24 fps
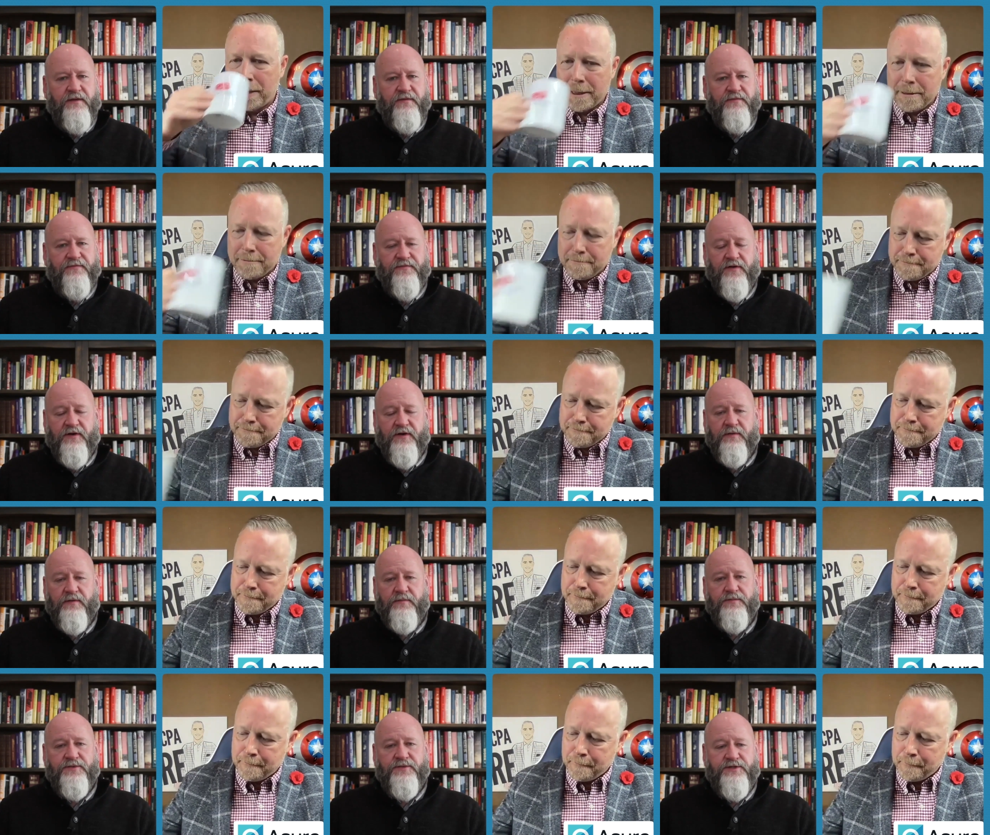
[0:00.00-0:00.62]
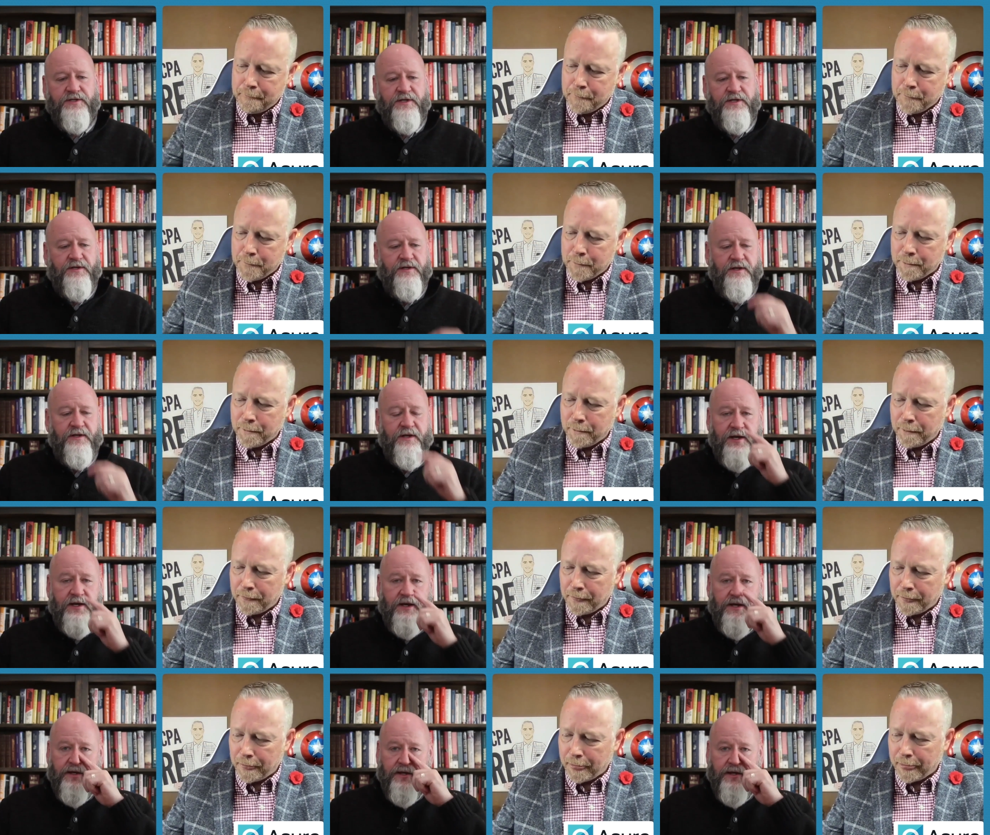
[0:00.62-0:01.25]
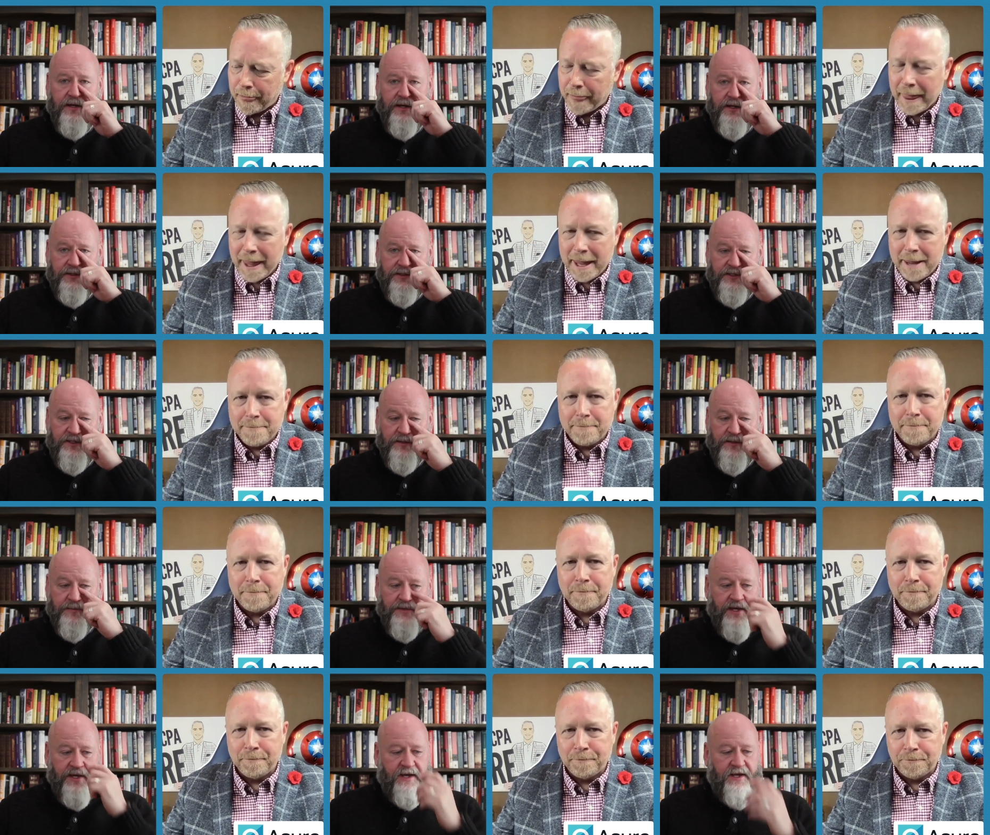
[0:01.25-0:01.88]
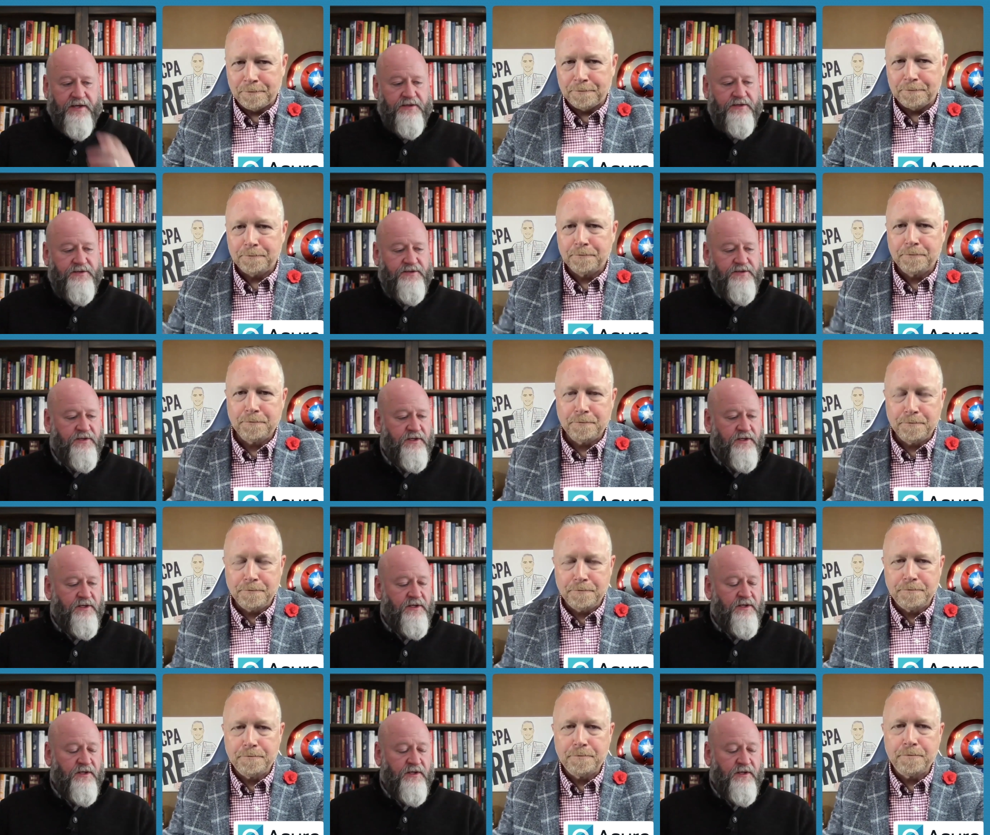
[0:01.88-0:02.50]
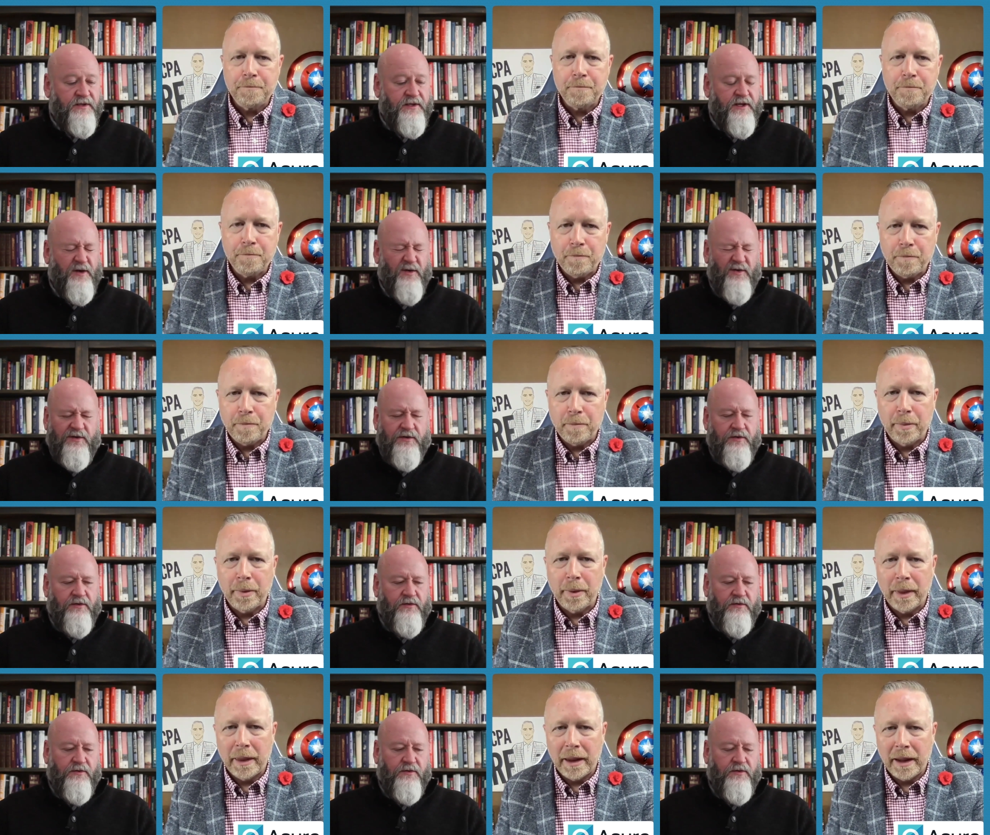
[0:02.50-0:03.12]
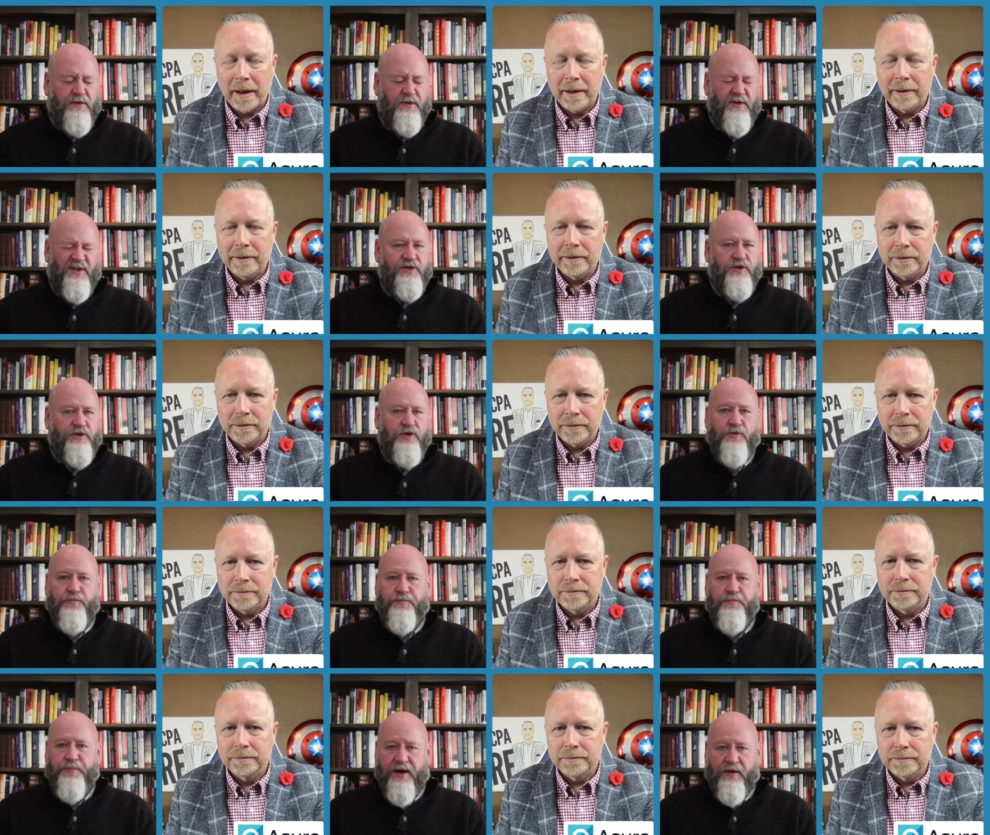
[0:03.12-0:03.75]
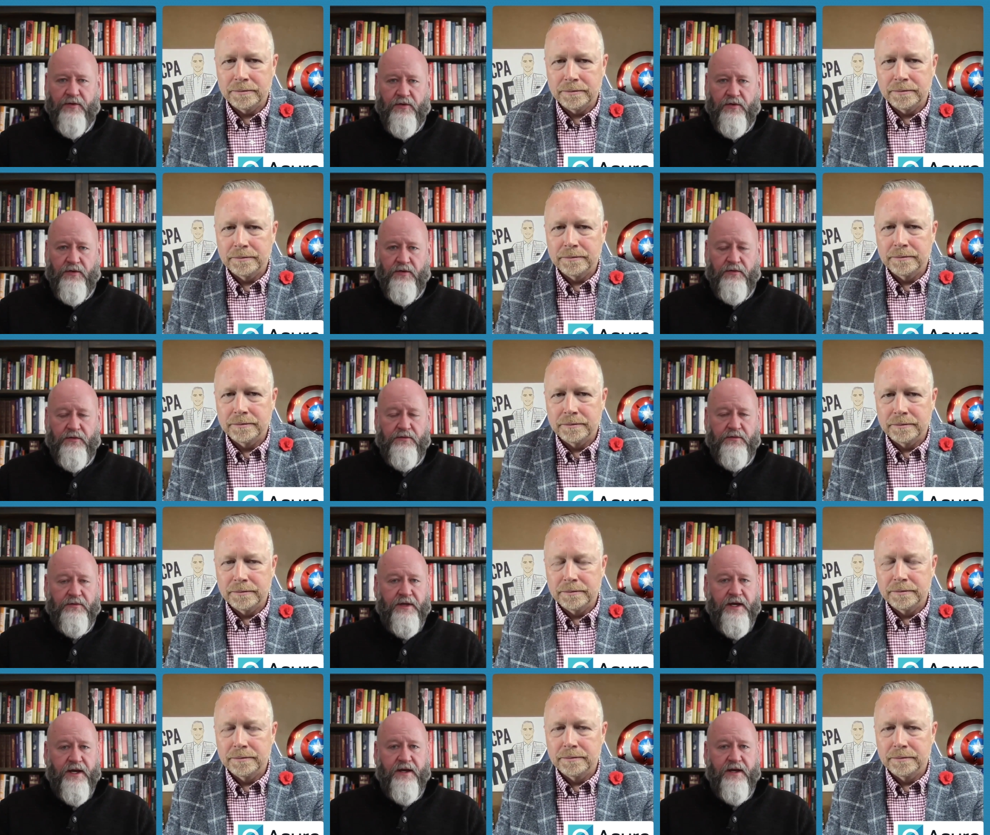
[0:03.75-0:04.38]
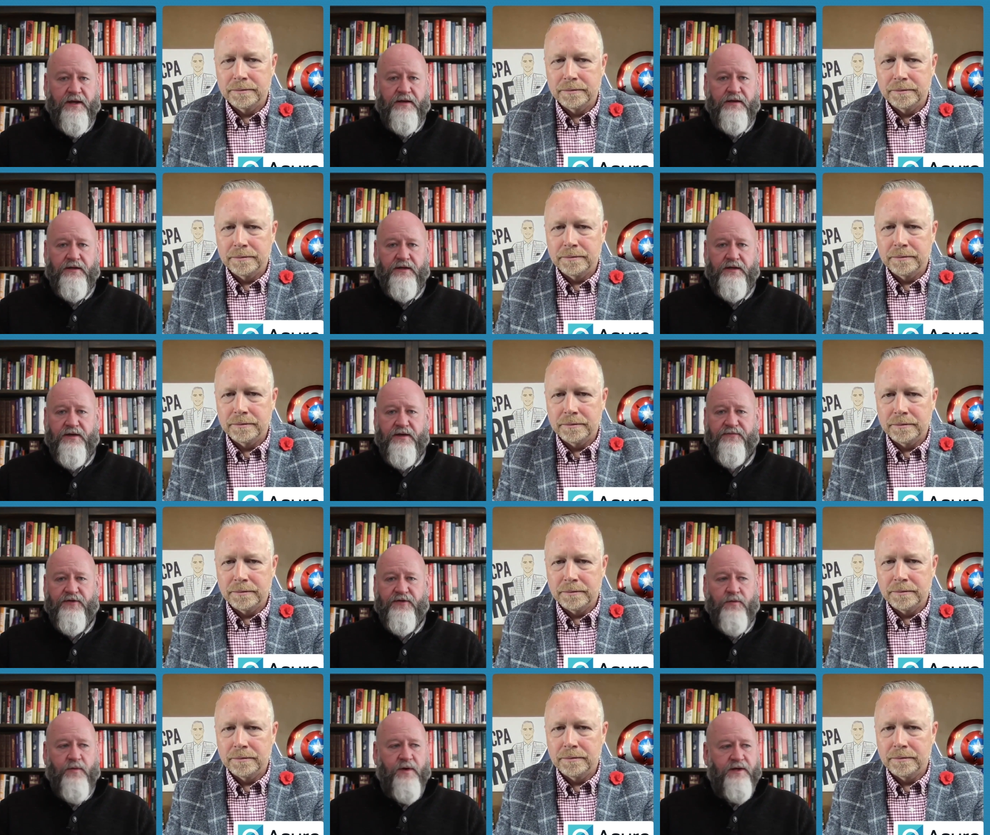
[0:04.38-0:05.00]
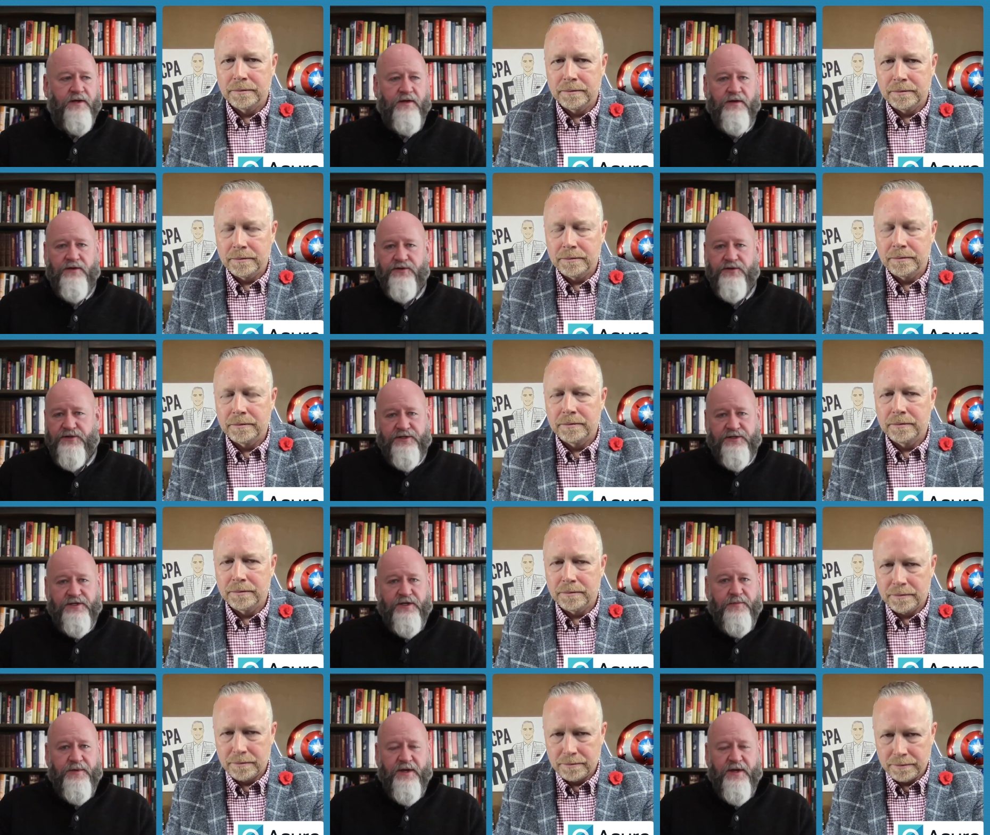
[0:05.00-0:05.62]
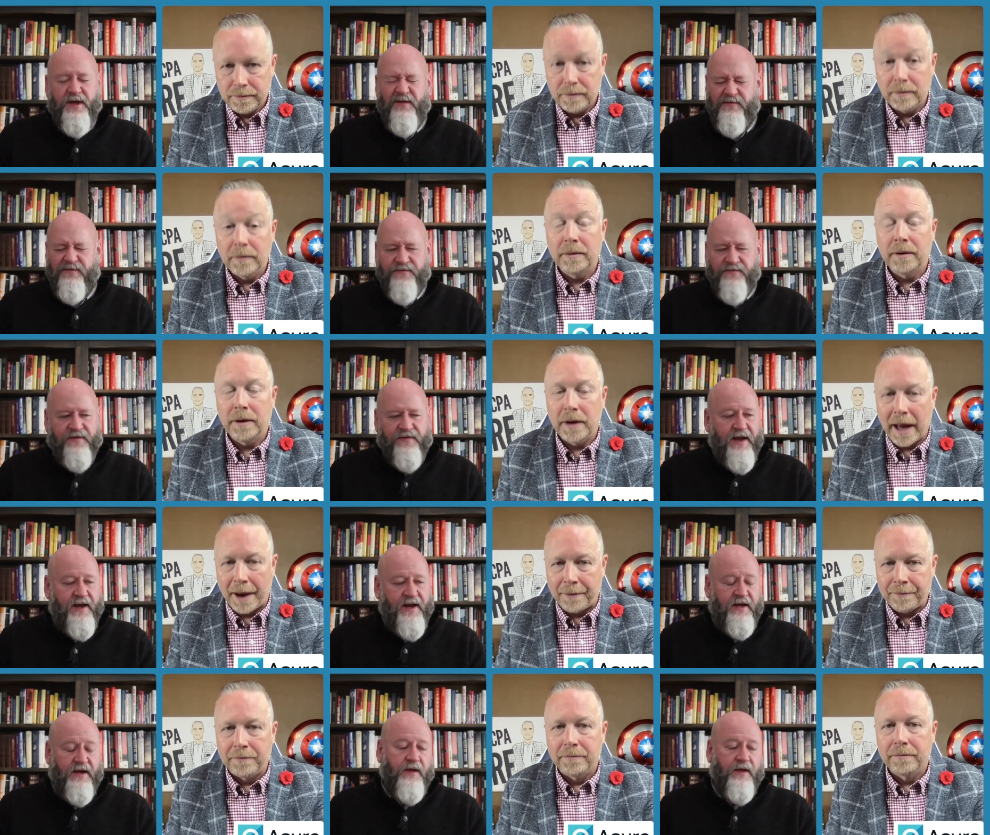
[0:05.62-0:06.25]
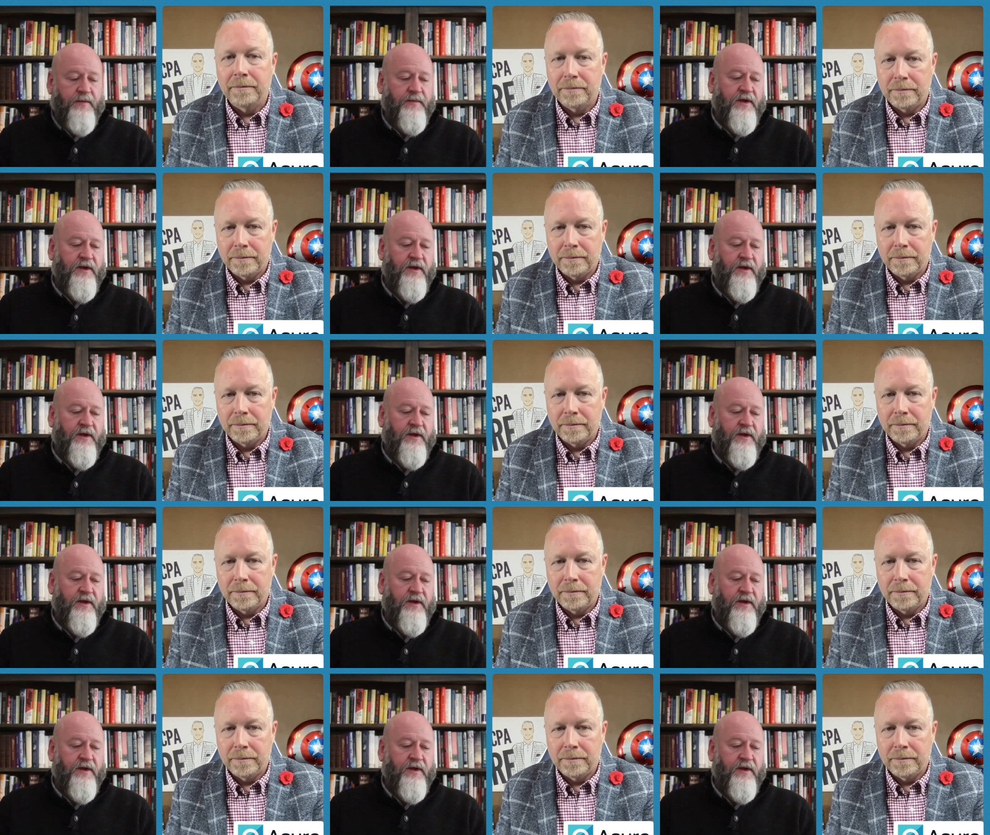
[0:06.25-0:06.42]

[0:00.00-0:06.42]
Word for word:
Speaker 1: firms and, and, and CPAs that do payroll. And if you want to use your CPA, fine. Yeah. I,